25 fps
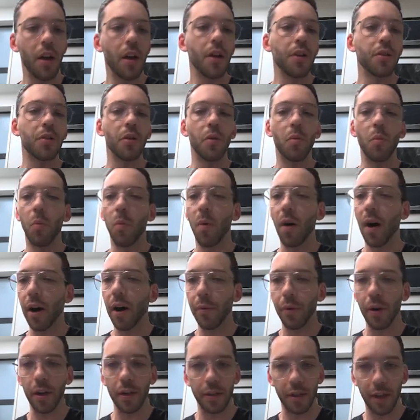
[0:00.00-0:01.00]
So why
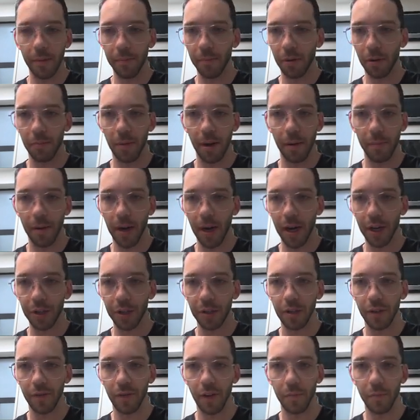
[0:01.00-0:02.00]
would I skimp on my
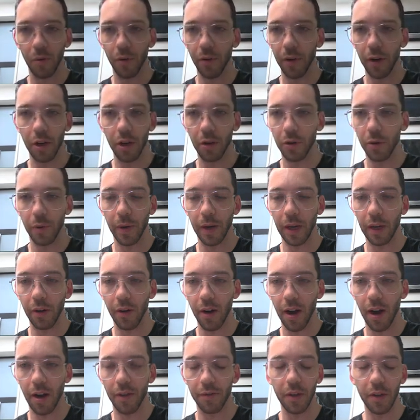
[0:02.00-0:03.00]
margins if I'm already doing a
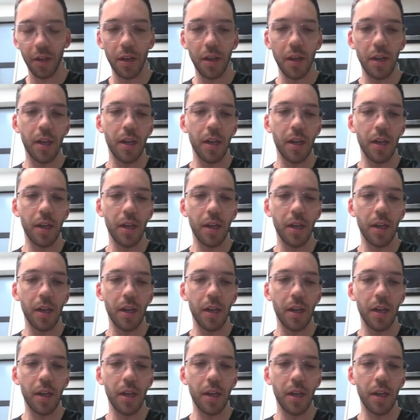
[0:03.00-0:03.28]
graft?